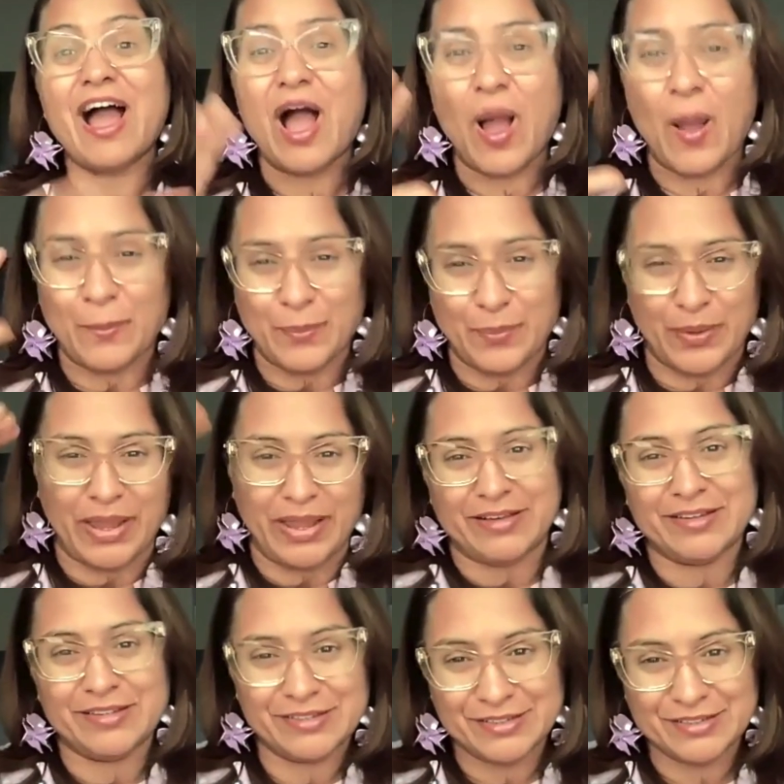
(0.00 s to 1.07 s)
a big
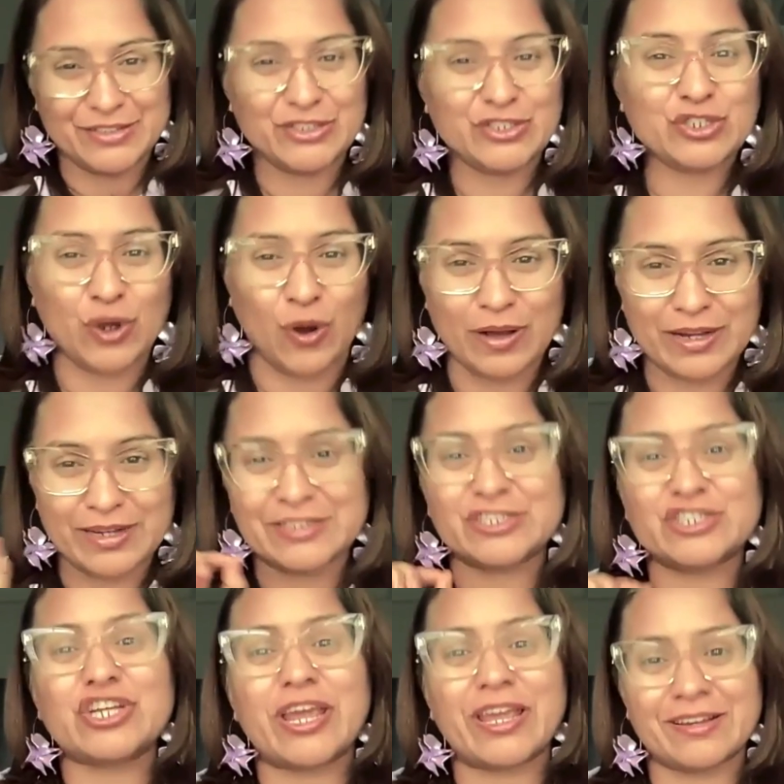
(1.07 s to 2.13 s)
chocolate
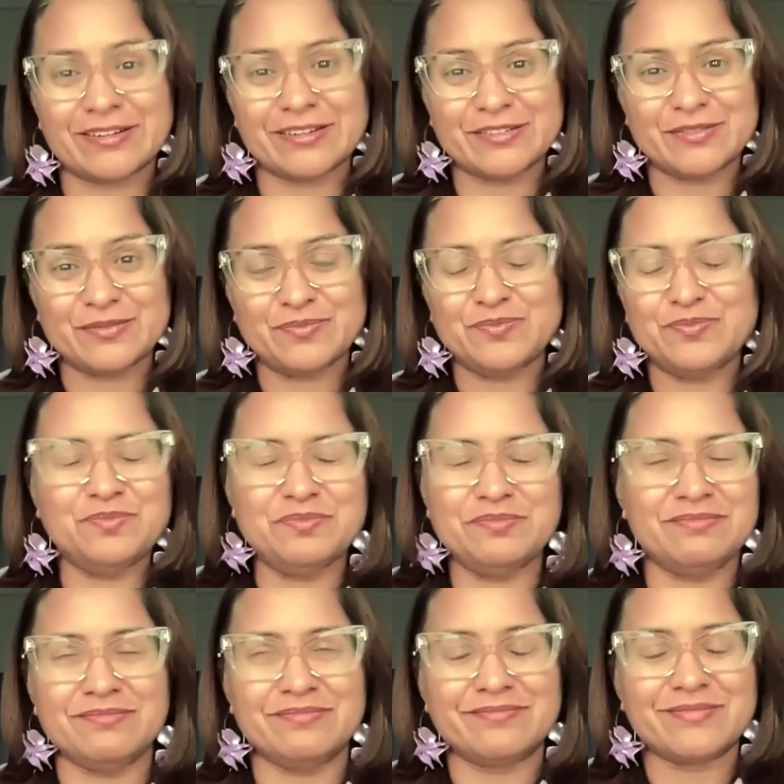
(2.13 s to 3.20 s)
shake
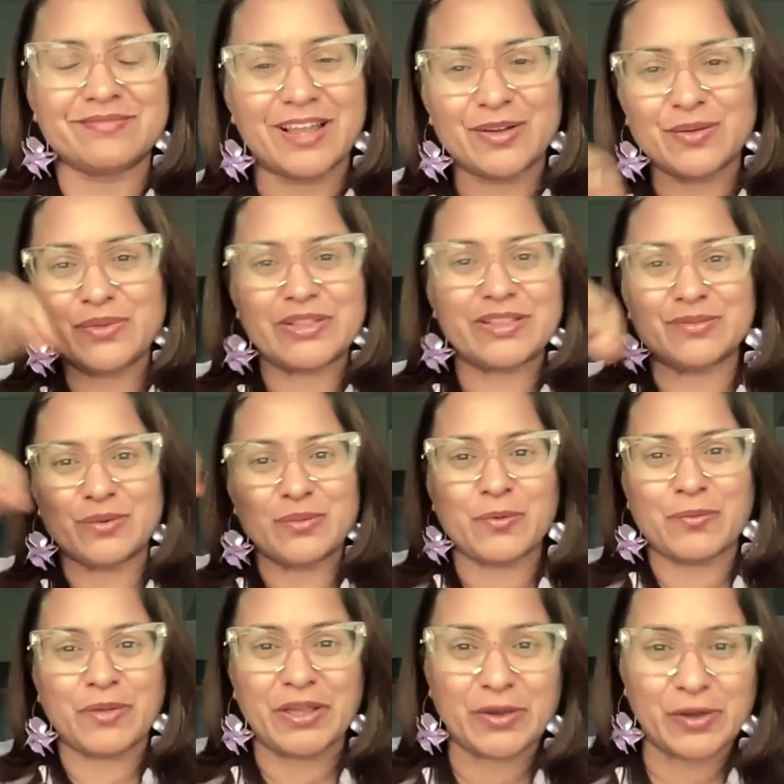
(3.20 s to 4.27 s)
with
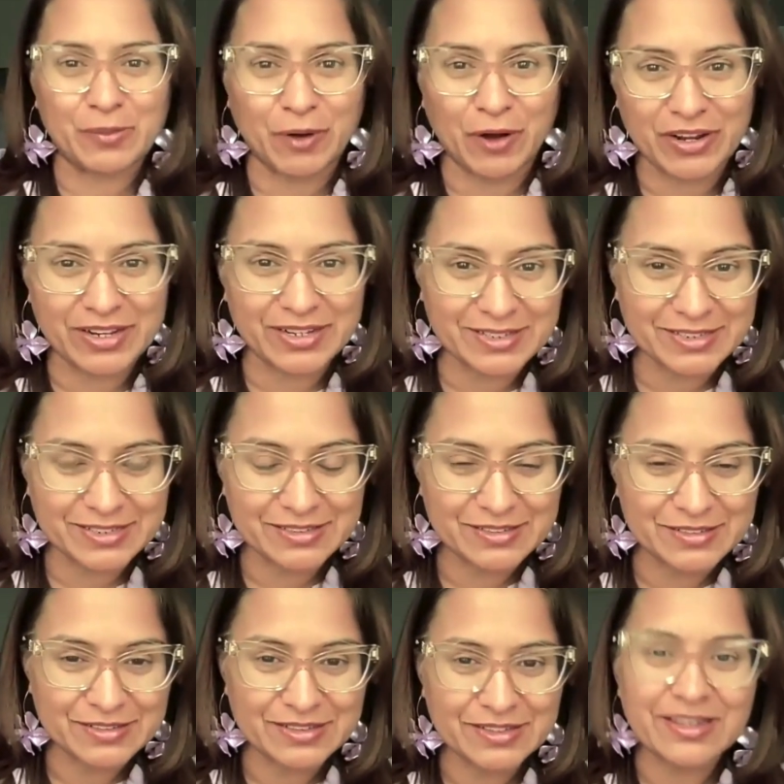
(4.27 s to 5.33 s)
whipping cream on it.
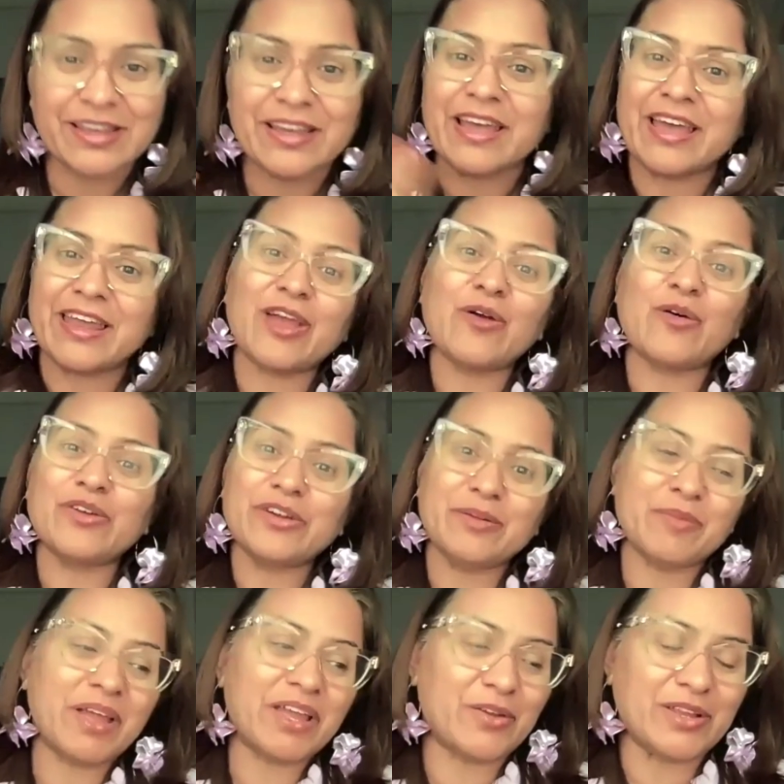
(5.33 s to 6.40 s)
And I ordered
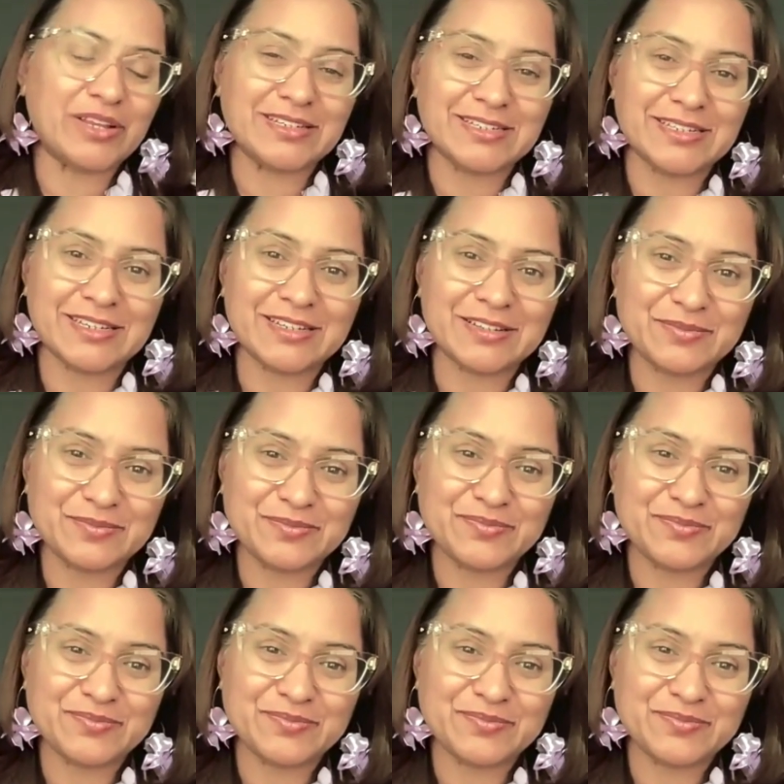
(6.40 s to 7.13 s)
my green tea.